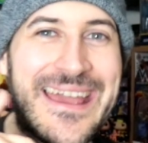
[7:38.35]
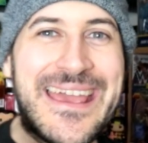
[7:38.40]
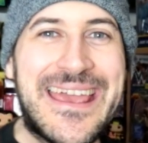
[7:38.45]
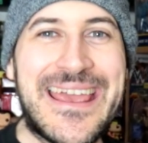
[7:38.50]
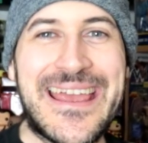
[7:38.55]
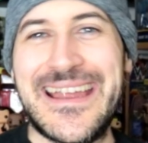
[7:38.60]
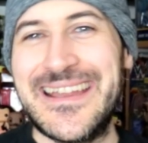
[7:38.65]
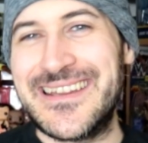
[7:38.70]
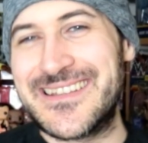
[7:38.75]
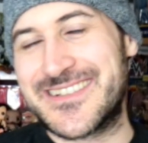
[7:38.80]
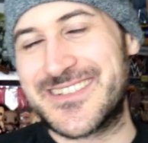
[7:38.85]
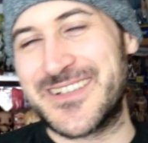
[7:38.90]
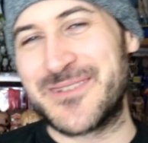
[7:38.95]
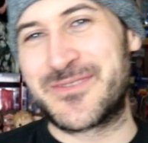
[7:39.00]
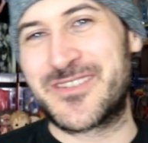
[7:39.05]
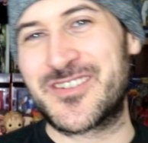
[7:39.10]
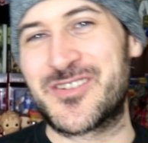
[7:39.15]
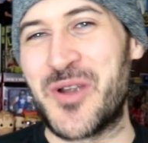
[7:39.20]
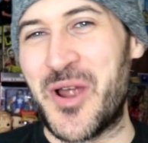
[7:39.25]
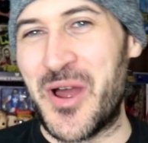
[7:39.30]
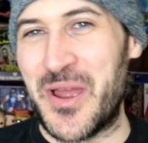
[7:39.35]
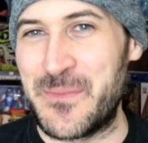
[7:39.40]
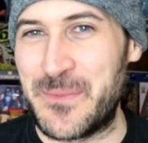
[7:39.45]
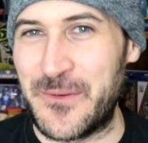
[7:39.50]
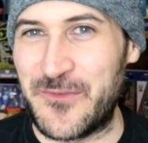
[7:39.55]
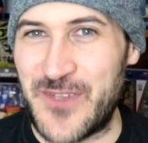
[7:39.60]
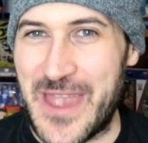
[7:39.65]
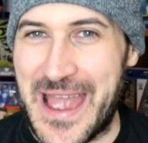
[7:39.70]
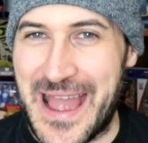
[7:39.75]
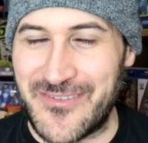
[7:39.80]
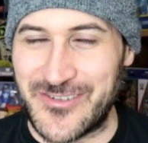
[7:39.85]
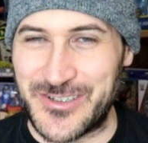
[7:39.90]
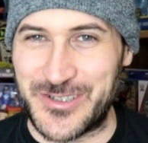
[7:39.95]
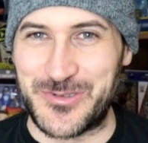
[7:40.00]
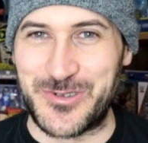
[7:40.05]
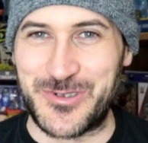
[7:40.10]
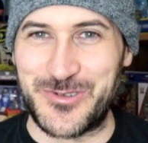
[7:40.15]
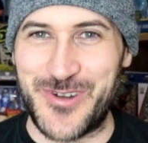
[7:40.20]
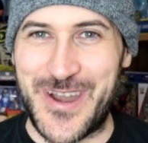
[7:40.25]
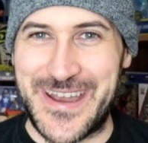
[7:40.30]
Hit the subscribe if you haven't
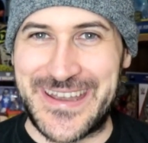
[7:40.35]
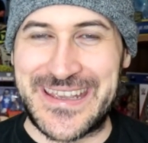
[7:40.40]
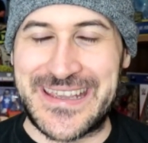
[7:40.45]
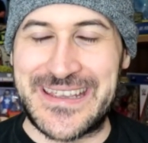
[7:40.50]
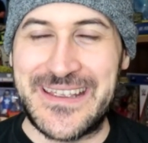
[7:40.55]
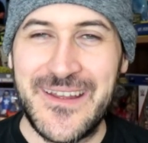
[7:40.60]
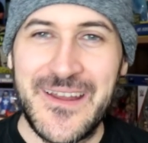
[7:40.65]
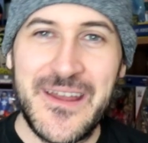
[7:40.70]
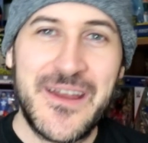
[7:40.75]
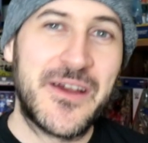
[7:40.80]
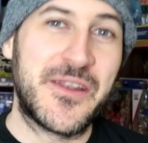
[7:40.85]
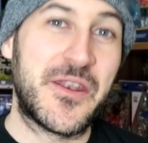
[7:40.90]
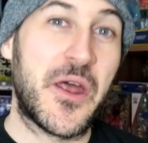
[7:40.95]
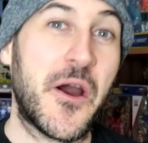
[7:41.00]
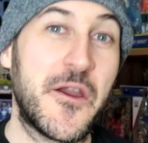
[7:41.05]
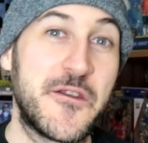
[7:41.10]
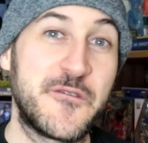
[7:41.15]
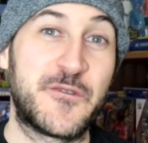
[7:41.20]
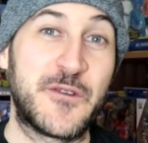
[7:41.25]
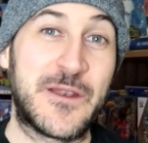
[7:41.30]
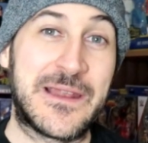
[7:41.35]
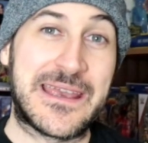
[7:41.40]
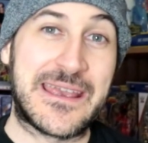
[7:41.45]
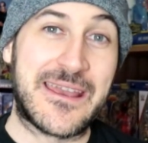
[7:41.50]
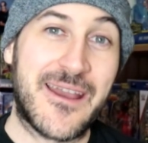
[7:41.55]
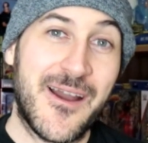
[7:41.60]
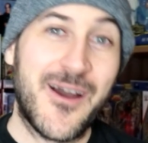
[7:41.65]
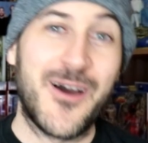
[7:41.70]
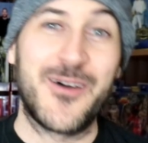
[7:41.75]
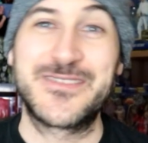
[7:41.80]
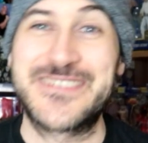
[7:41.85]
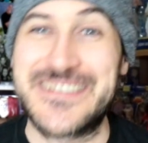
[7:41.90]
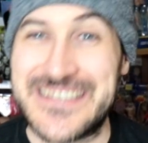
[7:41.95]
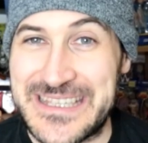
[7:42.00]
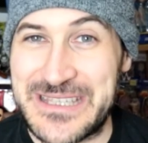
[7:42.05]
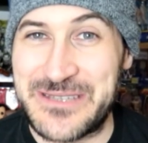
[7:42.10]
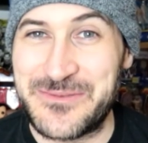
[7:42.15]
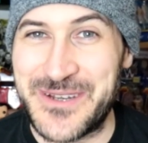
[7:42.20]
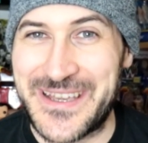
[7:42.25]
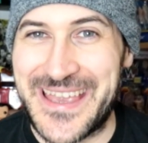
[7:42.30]
already. And hopefully, I'll see
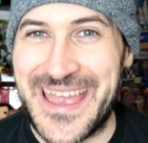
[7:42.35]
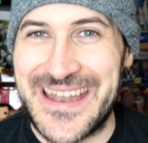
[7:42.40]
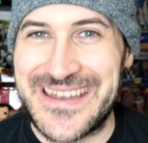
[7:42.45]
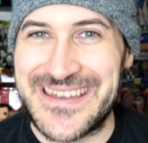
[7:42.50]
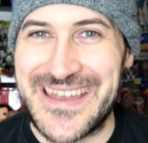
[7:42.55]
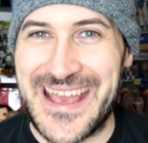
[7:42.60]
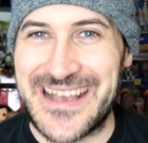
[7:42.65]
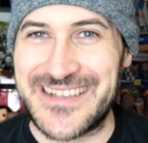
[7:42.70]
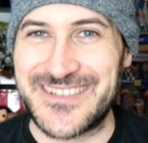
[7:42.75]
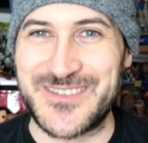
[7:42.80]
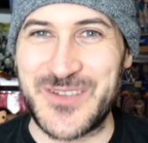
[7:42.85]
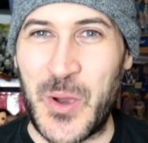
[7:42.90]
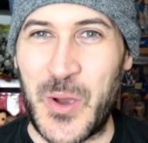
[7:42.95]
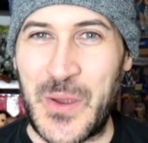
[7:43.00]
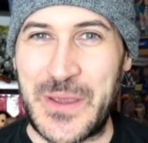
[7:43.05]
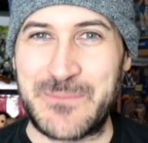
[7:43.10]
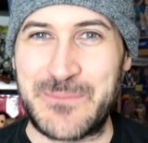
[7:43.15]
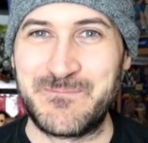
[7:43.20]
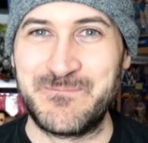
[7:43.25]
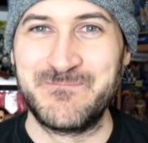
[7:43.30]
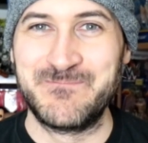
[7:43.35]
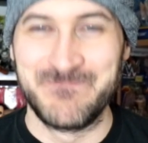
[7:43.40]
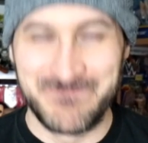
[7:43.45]
you again next time.